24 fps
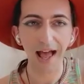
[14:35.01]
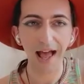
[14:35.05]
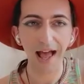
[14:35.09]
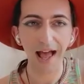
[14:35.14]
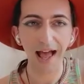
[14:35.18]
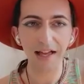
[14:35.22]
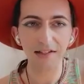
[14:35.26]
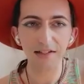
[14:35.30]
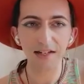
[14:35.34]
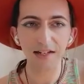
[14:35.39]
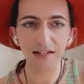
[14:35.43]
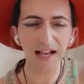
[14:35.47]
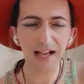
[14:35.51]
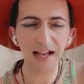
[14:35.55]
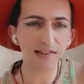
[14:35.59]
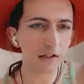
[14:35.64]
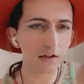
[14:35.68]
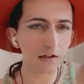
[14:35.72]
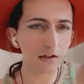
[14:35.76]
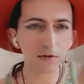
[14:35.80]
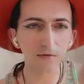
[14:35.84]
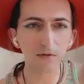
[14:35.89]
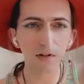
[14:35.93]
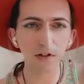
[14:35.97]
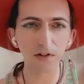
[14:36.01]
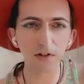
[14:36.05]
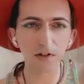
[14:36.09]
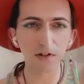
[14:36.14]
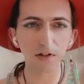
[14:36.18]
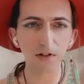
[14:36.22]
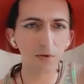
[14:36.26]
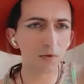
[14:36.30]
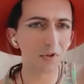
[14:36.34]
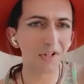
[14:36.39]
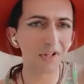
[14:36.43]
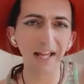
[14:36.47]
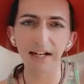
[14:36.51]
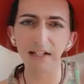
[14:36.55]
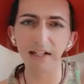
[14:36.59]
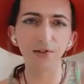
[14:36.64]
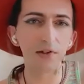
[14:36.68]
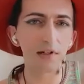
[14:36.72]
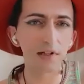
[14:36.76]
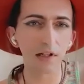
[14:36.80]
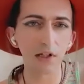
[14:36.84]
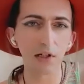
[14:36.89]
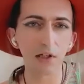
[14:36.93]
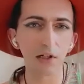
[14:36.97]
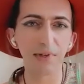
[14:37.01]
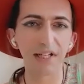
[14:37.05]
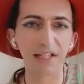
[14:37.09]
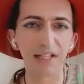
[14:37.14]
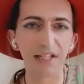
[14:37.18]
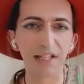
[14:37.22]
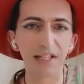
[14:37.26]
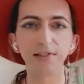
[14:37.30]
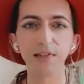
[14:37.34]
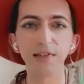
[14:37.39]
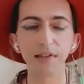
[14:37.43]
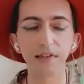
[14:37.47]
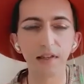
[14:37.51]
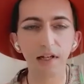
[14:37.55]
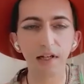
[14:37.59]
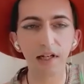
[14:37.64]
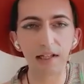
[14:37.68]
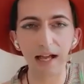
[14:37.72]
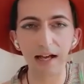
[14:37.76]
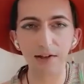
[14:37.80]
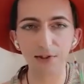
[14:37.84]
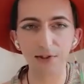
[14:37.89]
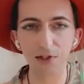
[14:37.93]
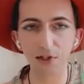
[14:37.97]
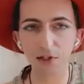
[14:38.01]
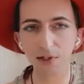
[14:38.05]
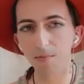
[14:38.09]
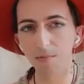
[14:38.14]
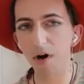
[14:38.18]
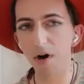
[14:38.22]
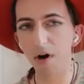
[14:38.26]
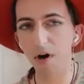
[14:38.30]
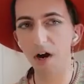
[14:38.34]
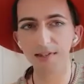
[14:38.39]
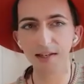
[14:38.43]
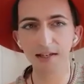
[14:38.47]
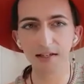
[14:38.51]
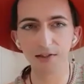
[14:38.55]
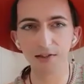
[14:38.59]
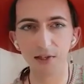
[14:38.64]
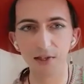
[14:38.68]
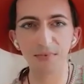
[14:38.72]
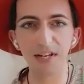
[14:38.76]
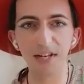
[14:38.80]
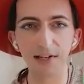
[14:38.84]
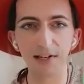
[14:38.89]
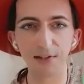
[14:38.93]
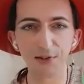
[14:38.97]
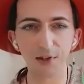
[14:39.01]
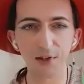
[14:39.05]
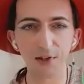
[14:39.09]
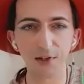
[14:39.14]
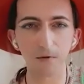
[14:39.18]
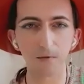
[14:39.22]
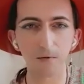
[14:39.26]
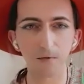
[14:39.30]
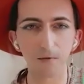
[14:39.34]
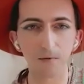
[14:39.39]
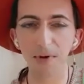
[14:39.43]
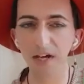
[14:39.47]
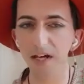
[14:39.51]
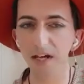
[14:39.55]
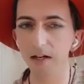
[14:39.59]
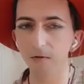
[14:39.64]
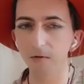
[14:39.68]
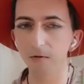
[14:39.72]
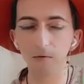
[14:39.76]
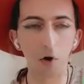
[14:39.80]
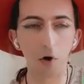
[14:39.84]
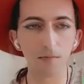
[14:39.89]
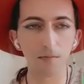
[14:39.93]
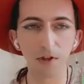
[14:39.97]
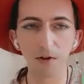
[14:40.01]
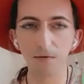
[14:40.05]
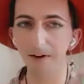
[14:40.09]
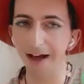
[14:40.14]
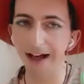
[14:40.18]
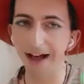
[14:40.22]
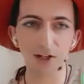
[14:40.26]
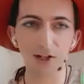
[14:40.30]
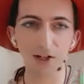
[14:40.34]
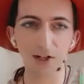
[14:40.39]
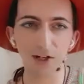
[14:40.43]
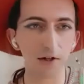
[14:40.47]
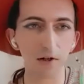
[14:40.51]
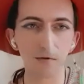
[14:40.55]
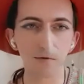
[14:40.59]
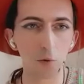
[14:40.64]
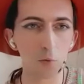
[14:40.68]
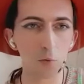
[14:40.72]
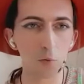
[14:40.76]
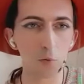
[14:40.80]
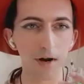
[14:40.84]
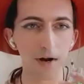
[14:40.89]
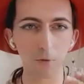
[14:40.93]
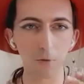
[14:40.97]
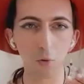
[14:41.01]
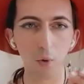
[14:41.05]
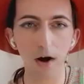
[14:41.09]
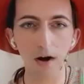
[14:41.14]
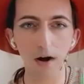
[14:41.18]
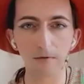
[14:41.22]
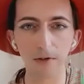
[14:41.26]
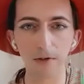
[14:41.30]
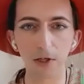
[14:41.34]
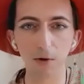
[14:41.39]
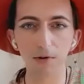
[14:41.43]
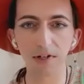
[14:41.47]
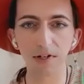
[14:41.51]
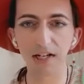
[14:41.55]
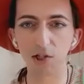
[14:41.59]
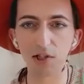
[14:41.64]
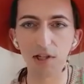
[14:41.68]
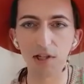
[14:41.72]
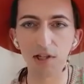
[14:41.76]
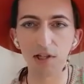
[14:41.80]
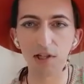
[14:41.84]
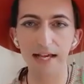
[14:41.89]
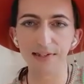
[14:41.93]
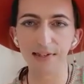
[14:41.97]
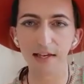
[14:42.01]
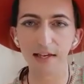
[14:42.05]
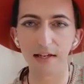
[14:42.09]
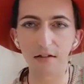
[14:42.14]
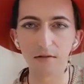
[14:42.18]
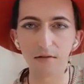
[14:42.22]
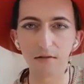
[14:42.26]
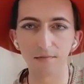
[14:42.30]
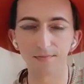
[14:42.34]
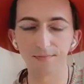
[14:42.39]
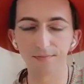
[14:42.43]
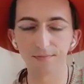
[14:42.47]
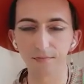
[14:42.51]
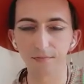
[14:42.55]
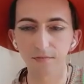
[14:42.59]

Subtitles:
And it has a little function that we'll get into a little bit later that allows you to pass in some data from it, from the factory or from wherever you initialize it.